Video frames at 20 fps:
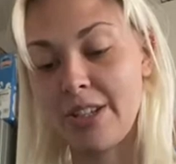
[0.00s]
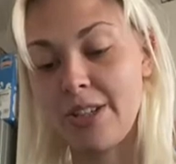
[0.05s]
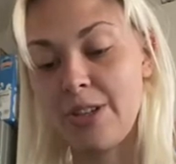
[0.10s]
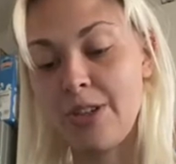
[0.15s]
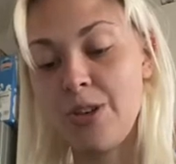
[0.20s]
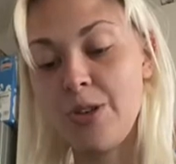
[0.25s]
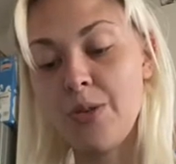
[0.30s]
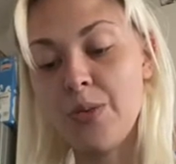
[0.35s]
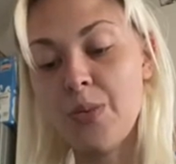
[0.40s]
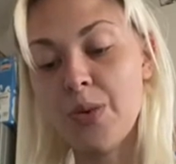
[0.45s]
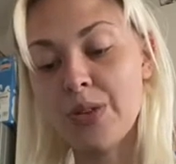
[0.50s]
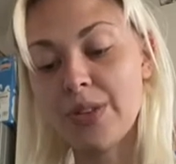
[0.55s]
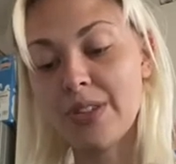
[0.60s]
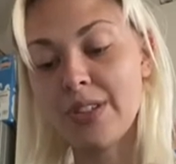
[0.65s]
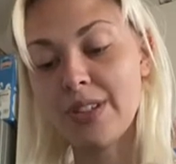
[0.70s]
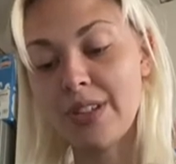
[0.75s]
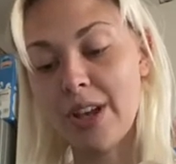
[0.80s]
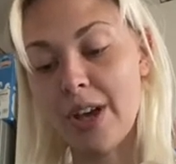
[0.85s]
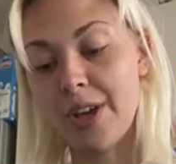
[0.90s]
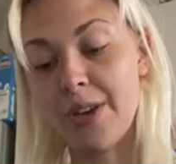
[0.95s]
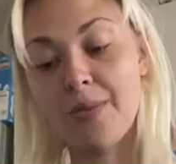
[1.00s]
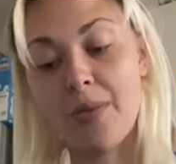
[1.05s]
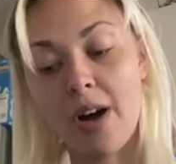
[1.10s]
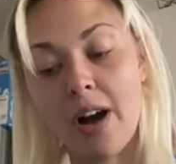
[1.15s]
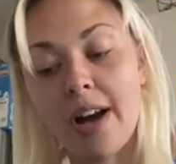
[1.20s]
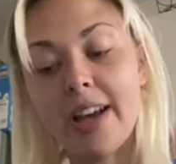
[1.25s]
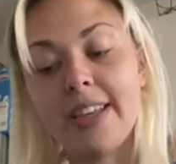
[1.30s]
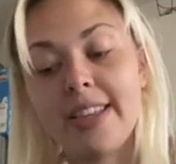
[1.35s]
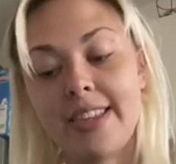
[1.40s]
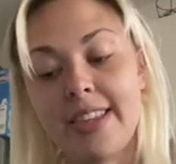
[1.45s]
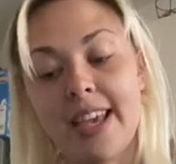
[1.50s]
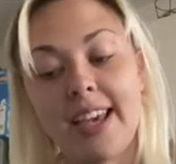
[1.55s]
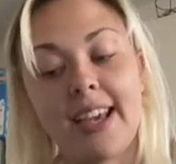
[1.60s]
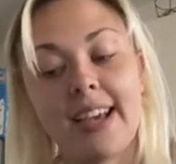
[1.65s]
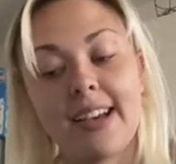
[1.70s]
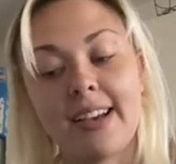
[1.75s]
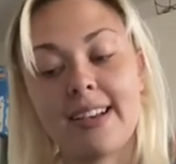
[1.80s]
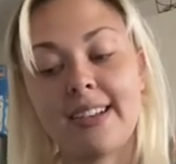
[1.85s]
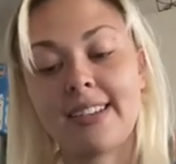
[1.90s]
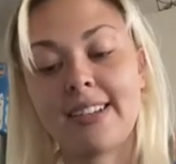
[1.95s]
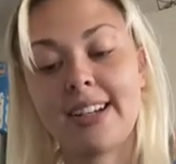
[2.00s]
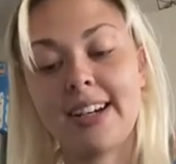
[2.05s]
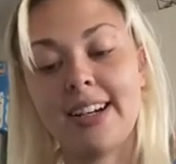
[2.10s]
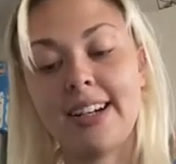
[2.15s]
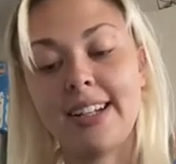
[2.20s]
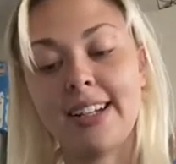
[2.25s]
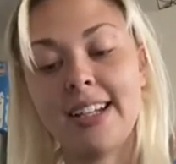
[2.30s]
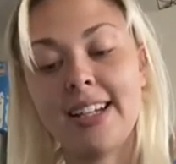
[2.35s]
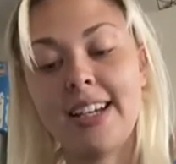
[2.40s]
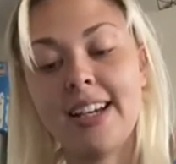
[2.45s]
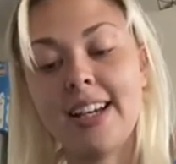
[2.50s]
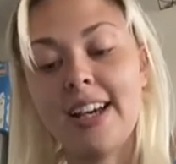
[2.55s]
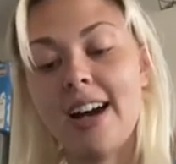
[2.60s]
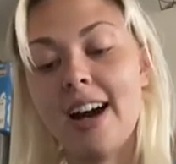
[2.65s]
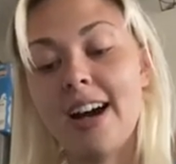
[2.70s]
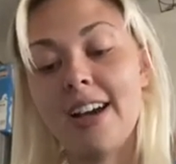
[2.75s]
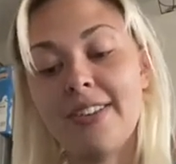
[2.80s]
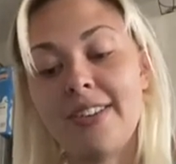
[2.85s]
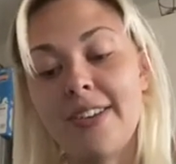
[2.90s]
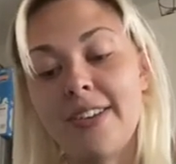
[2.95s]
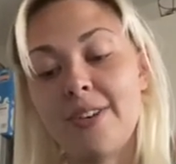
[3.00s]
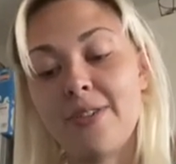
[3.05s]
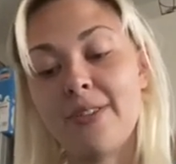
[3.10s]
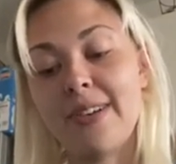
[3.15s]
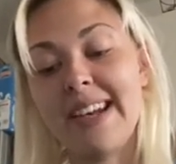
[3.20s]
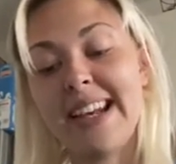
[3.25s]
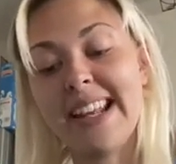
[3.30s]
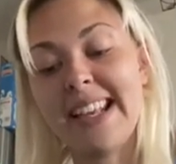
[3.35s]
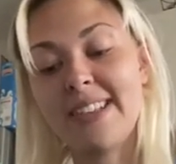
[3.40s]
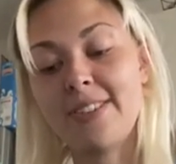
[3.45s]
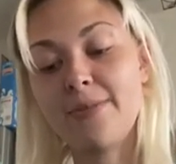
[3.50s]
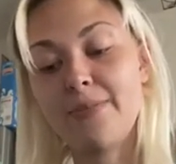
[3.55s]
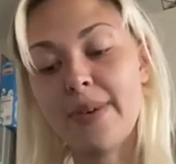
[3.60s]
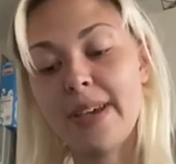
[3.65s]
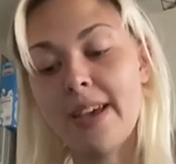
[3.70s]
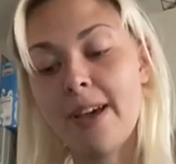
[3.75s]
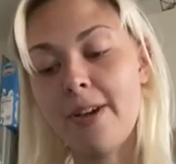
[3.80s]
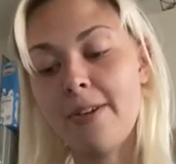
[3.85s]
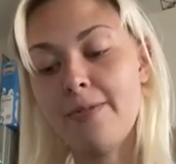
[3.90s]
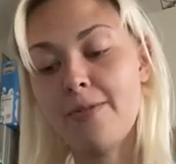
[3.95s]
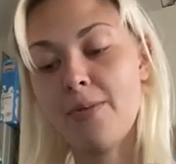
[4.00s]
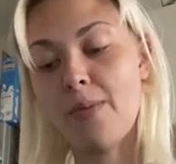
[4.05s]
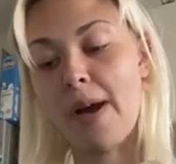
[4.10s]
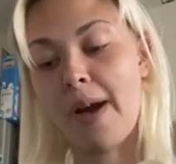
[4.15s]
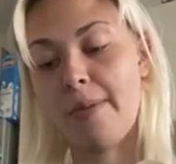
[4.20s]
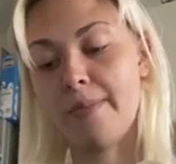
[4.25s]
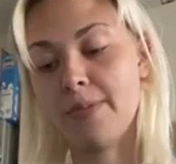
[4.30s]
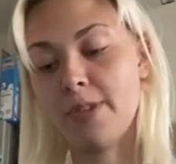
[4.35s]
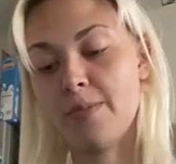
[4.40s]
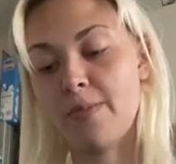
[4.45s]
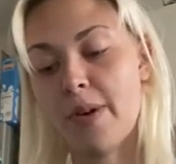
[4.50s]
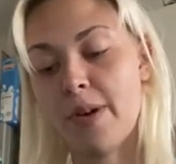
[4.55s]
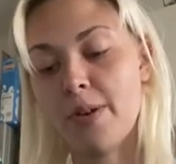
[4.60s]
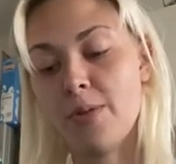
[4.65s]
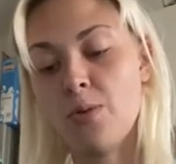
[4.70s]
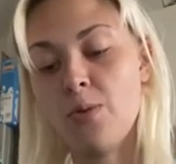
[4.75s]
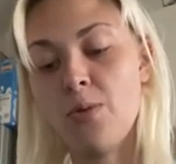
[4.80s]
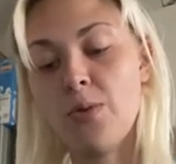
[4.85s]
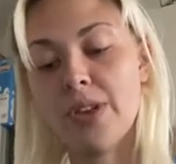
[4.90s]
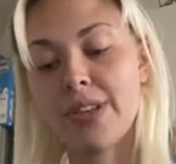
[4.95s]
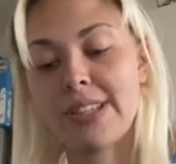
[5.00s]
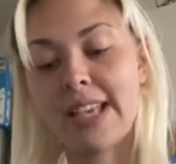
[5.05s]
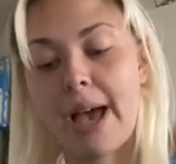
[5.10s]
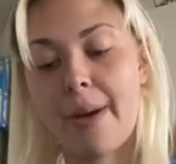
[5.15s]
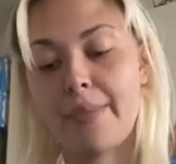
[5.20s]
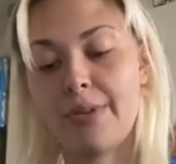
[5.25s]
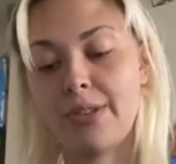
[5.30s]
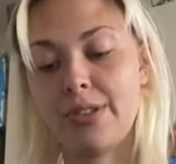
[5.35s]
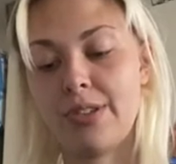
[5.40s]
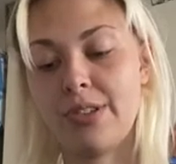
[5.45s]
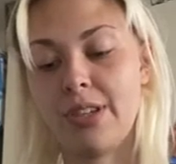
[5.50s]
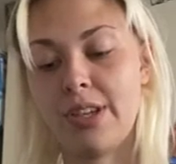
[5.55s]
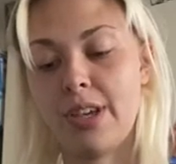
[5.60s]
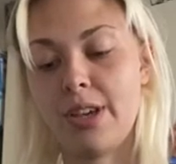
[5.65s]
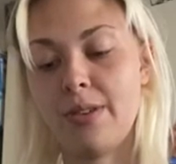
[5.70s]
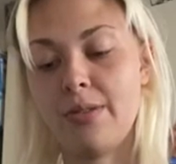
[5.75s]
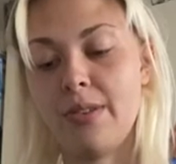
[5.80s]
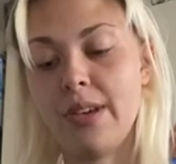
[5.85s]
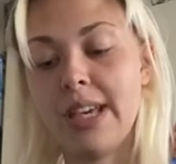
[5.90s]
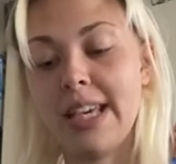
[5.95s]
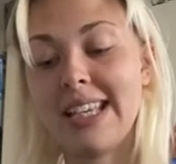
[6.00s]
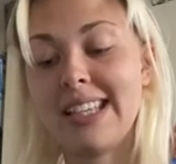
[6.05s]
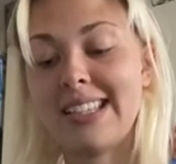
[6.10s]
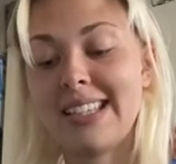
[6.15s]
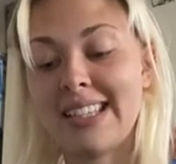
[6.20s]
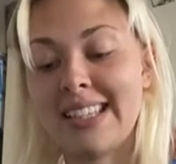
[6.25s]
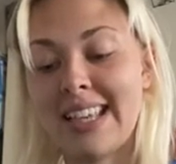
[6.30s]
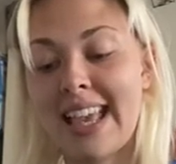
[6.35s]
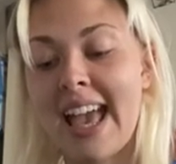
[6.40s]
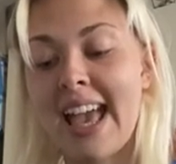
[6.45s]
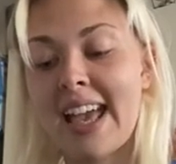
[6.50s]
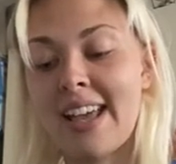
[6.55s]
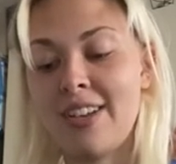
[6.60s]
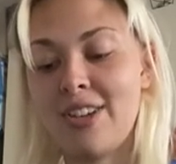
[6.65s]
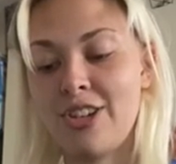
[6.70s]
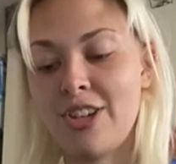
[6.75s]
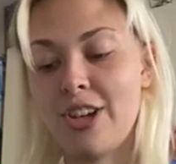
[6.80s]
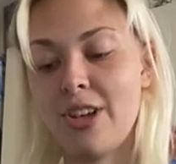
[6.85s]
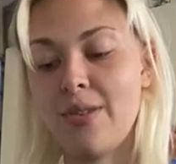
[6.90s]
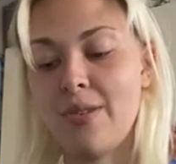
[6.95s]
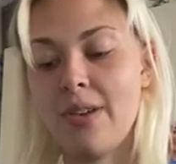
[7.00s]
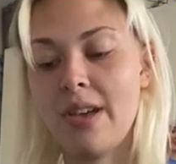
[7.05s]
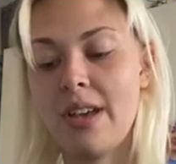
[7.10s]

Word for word: You want to know what I think? asked Carla. I think you're a little bit overwhelmed by all that's happened to you. It scared you.